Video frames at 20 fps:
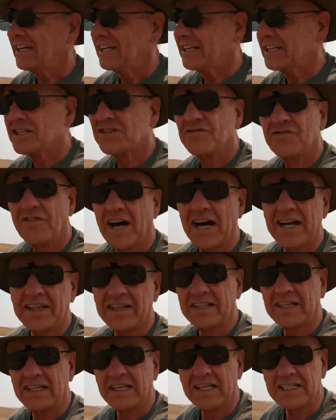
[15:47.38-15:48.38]
you just
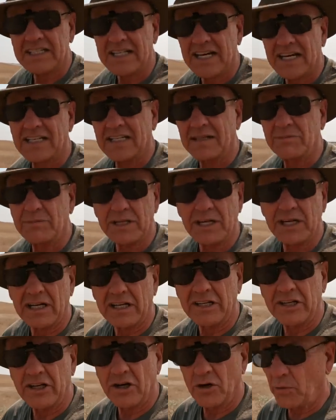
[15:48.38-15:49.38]
find things out in the
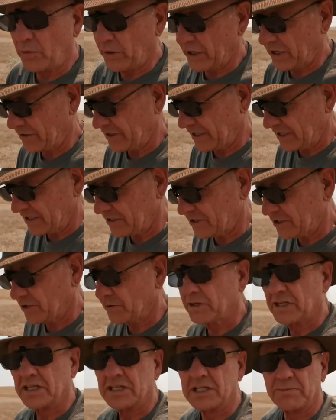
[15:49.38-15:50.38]
middle of nowhere that you
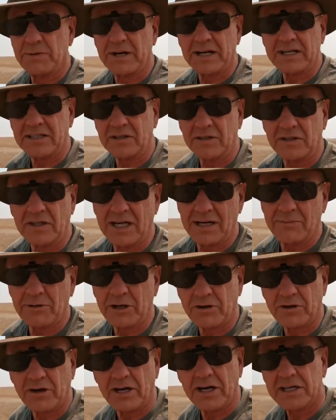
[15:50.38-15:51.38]
don't expect to come
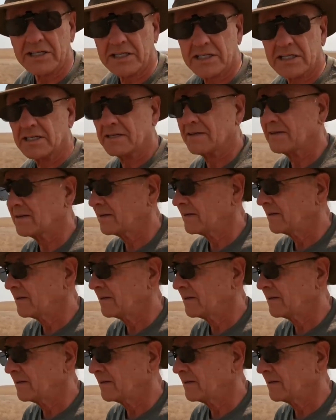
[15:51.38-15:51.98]
across.